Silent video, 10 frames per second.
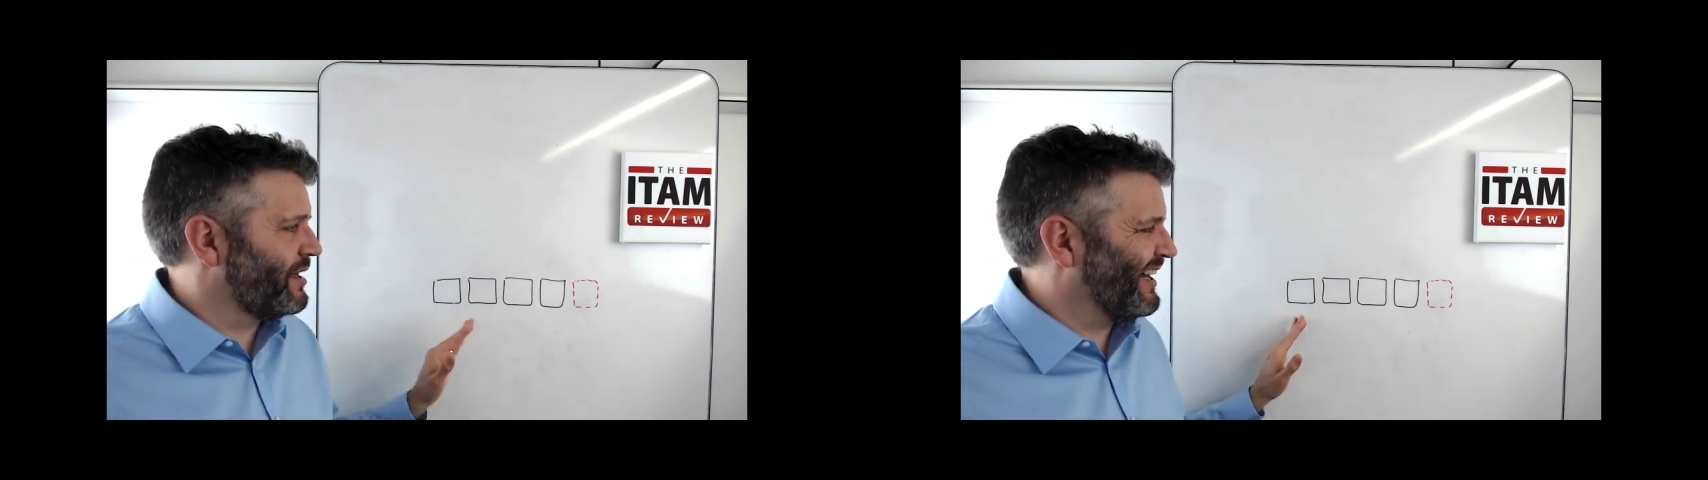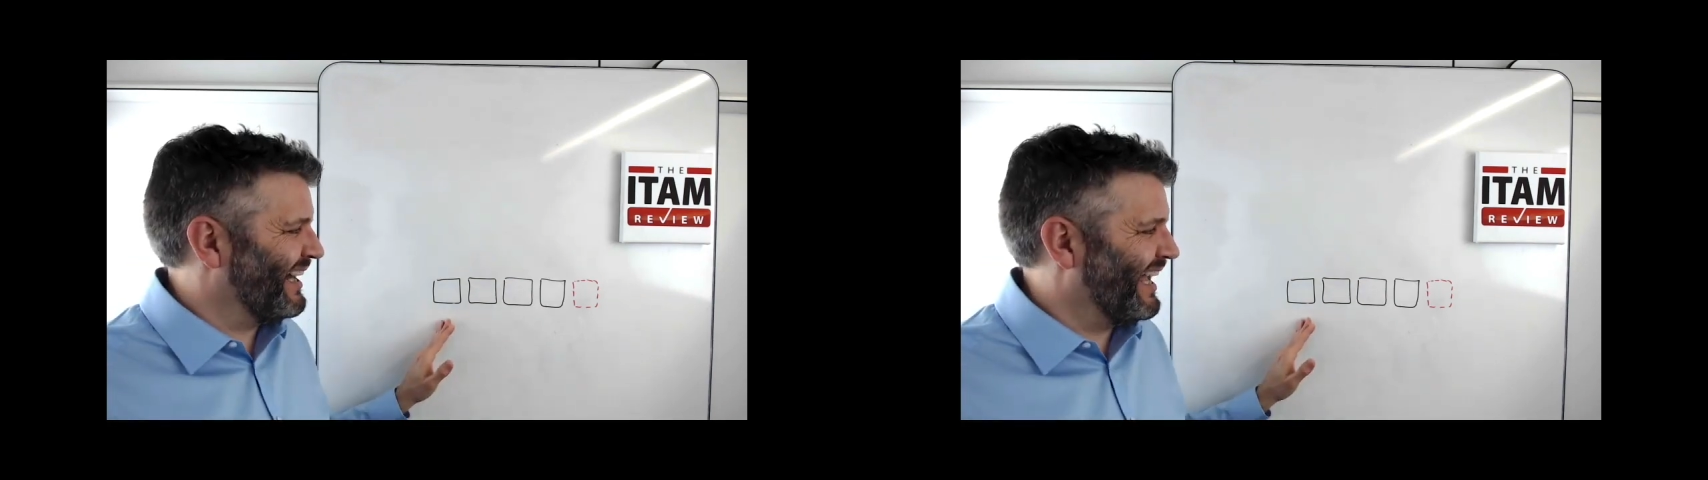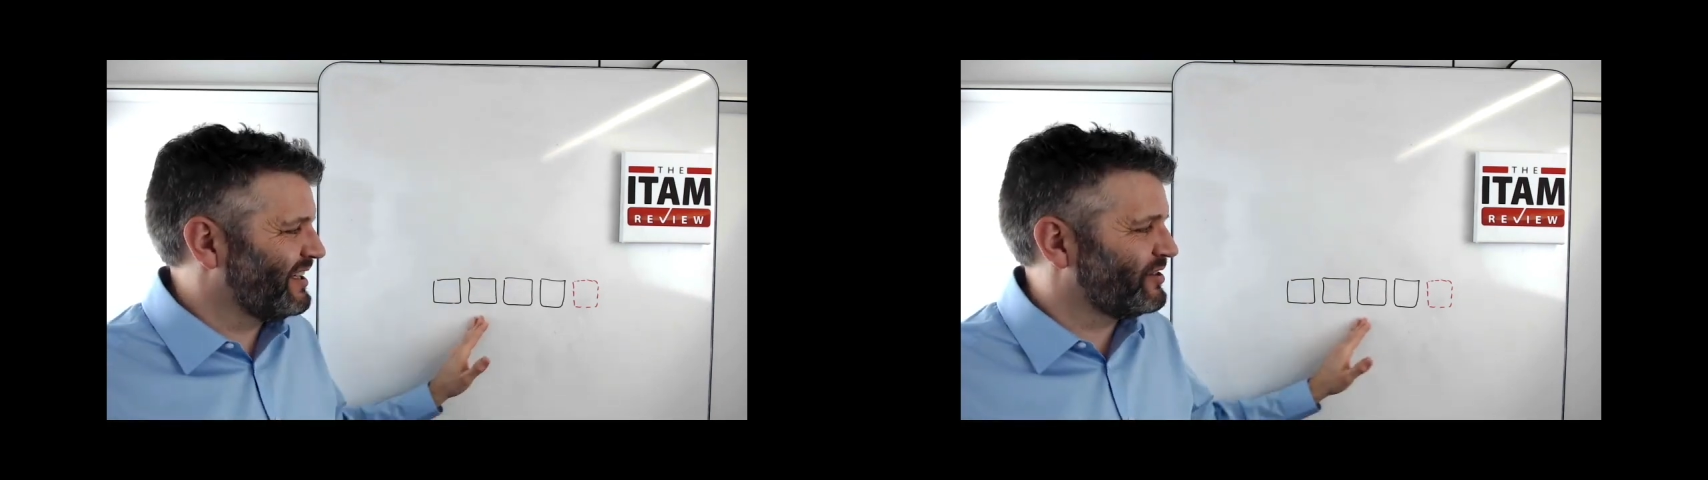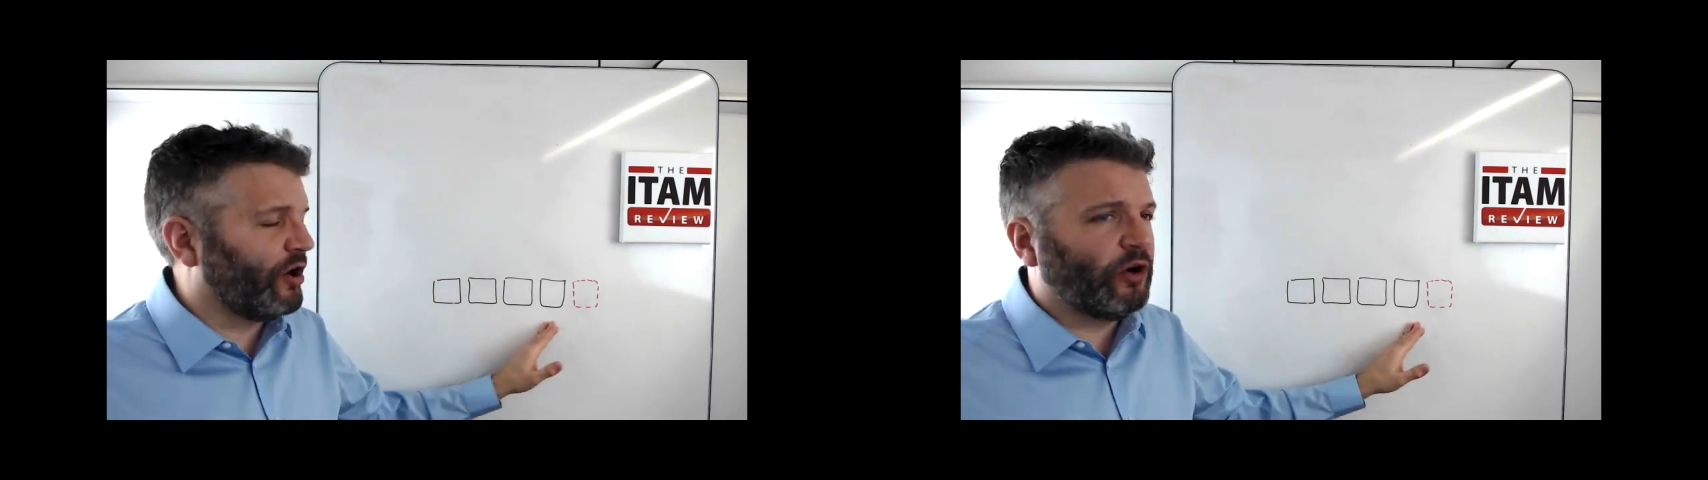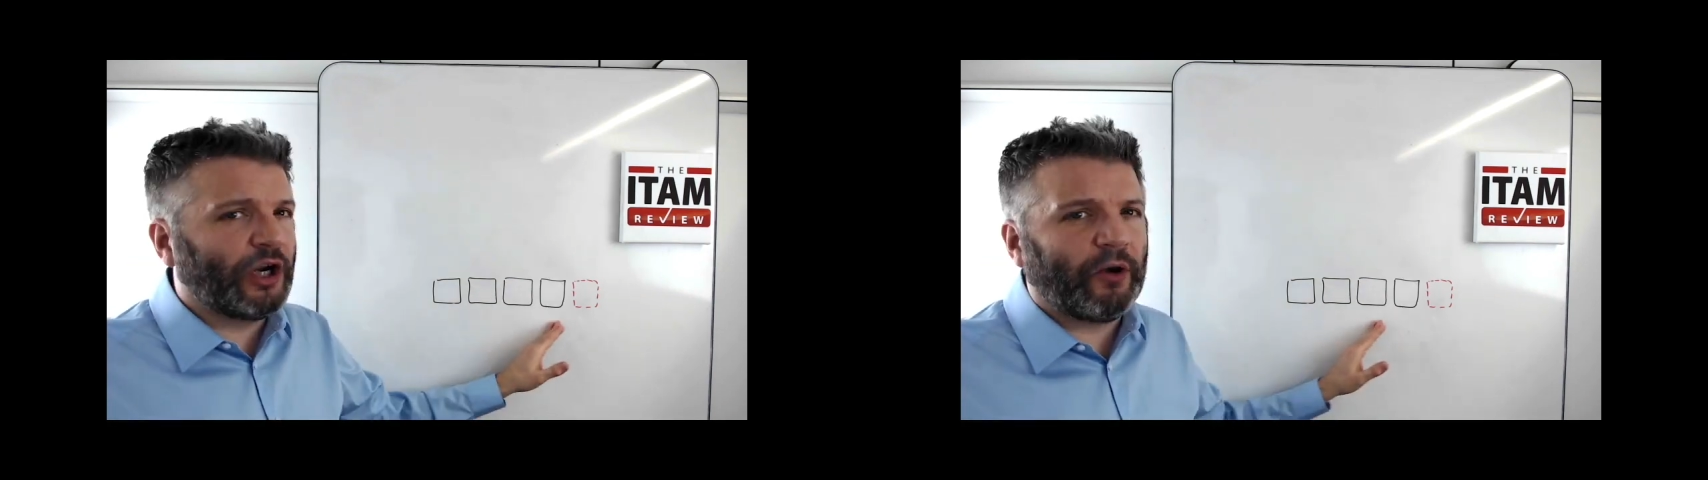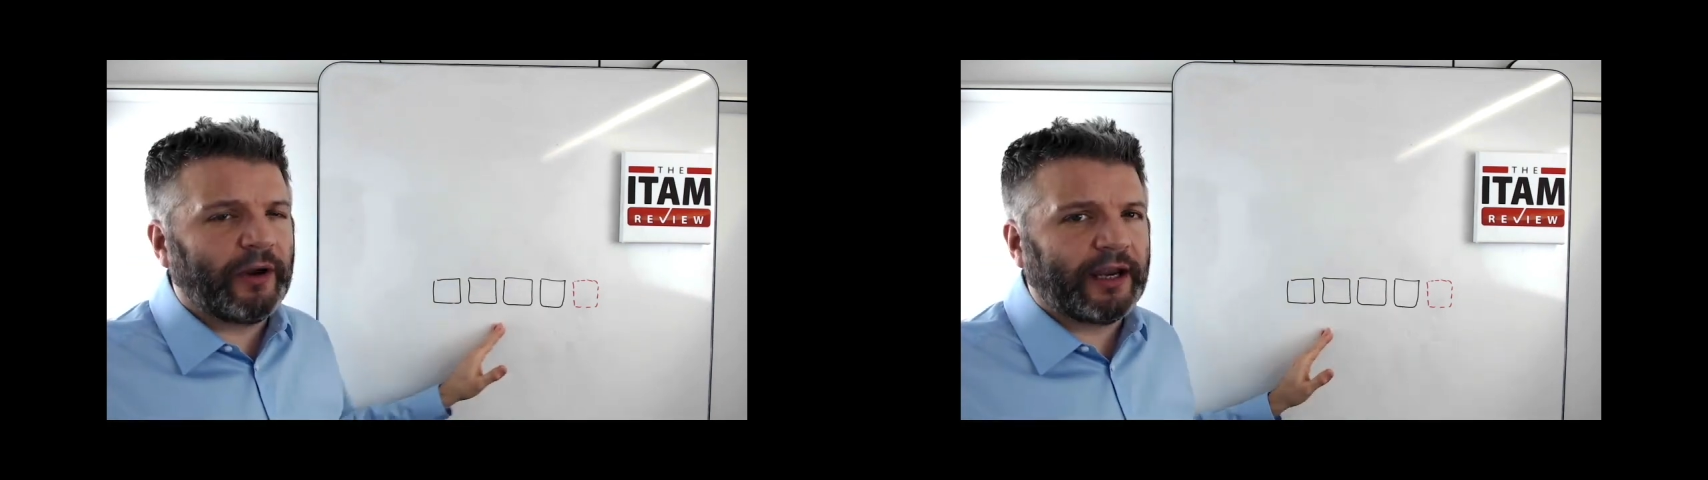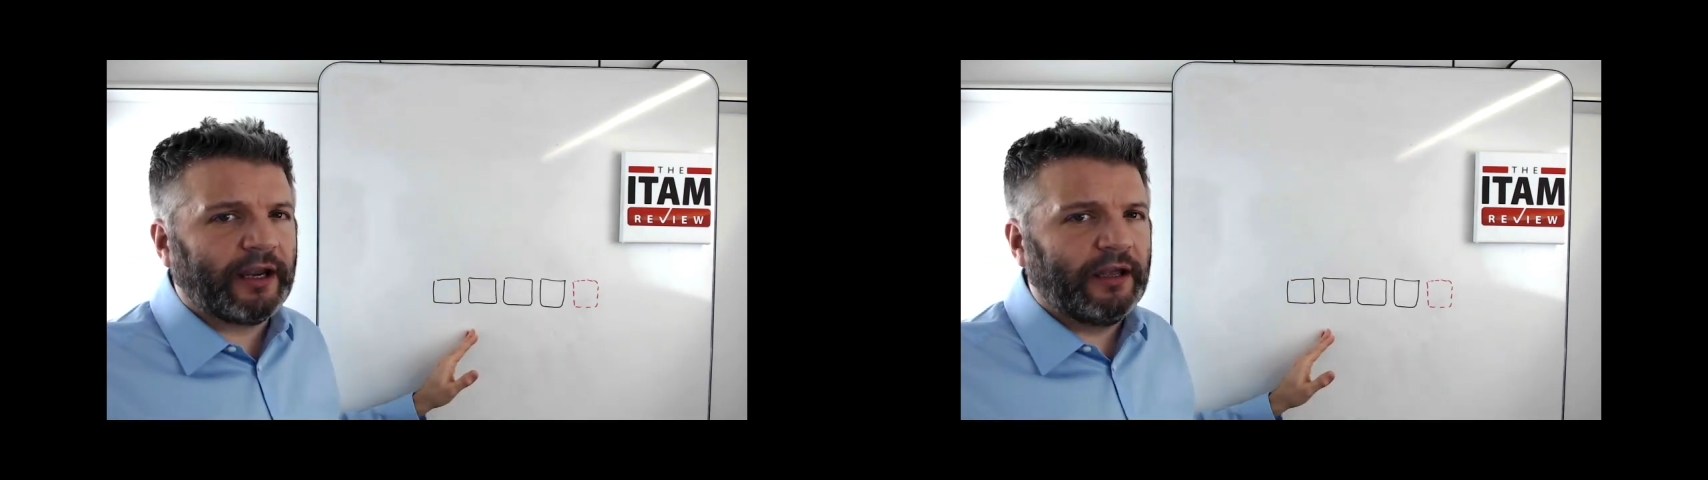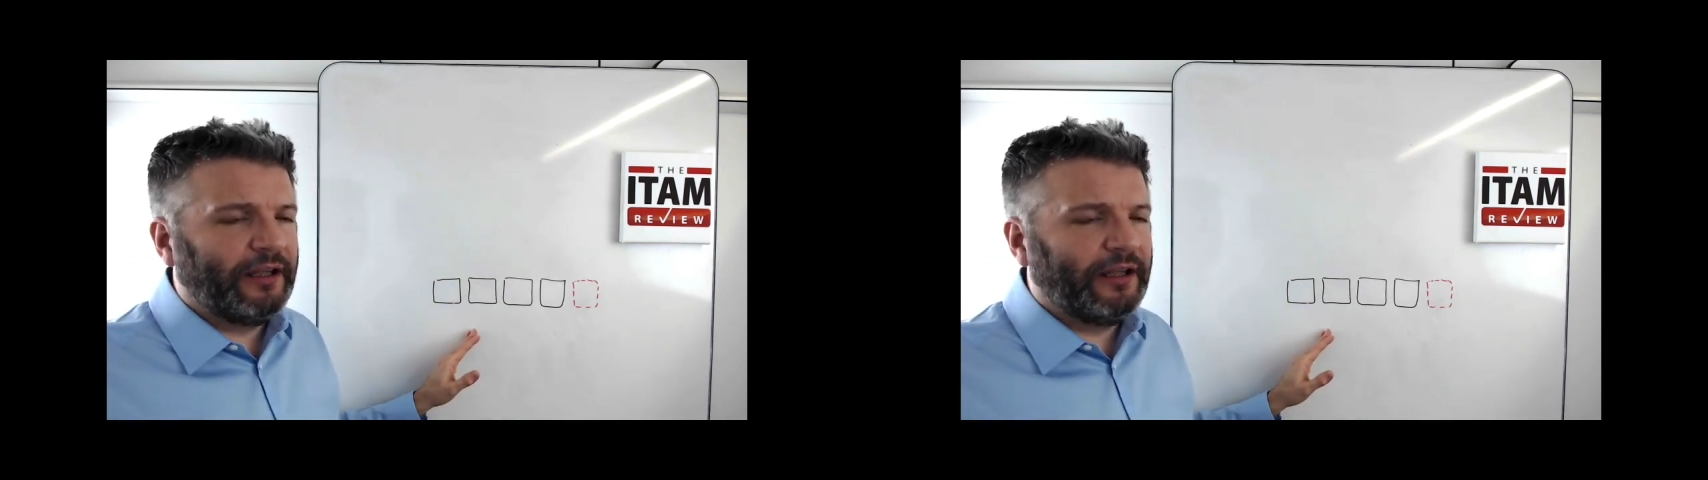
collect ongoing